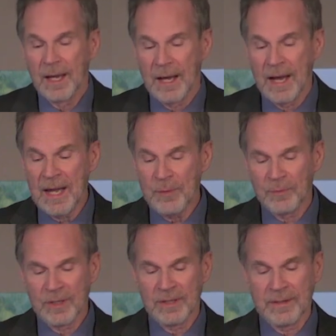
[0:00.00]
I
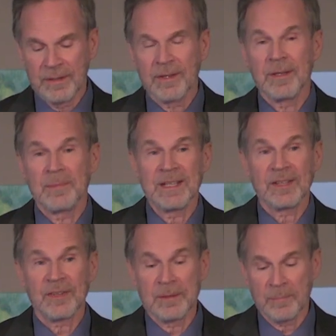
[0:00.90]
run the
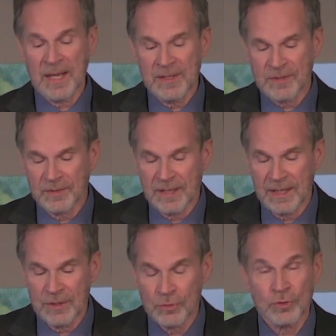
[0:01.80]
meetings in Payson
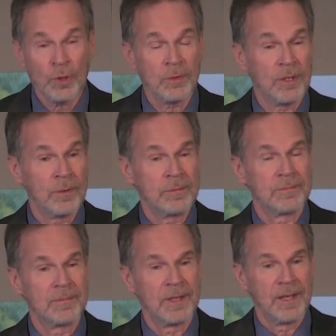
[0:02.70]
and in Show Low,
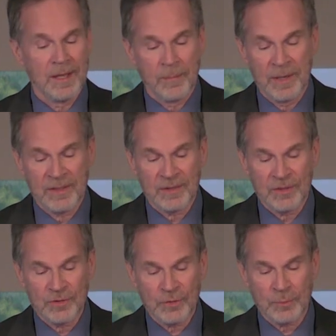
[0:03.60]
but uh,
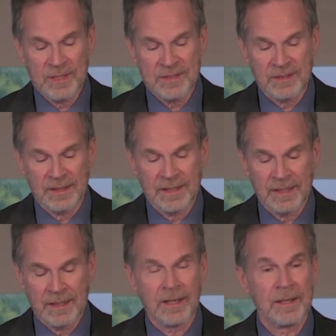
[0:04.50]
just
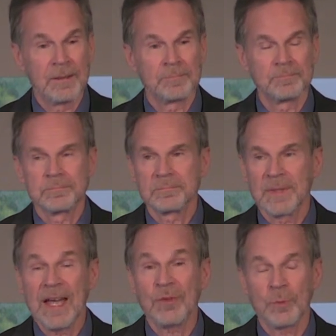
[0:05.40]
recently, um,
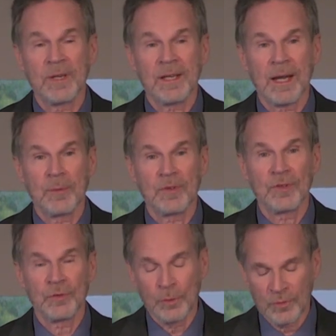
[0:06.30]
last week I was
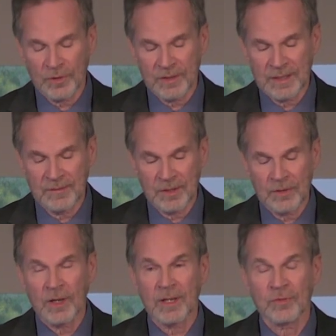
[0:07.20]
in Tucson giving a
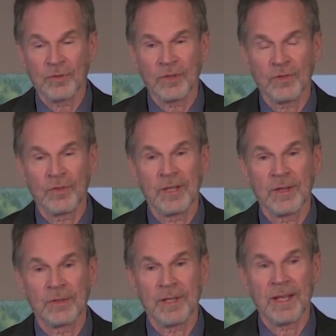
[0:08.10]
talk. Just the
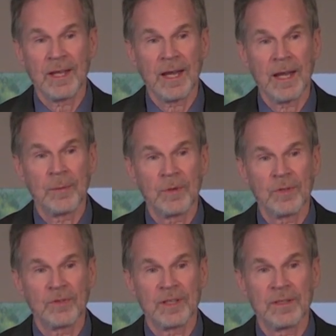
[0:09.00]
other day I
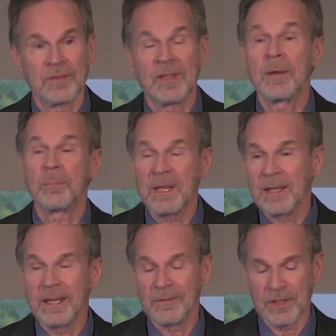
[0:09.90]
was in Tempe
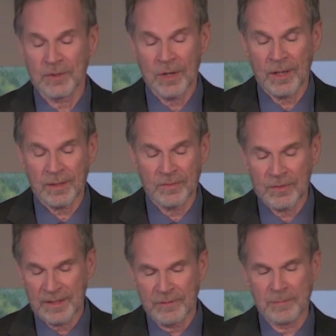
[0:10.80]
giving a talk
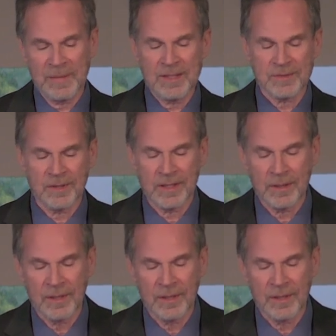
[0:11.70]
instead of in Mesa there.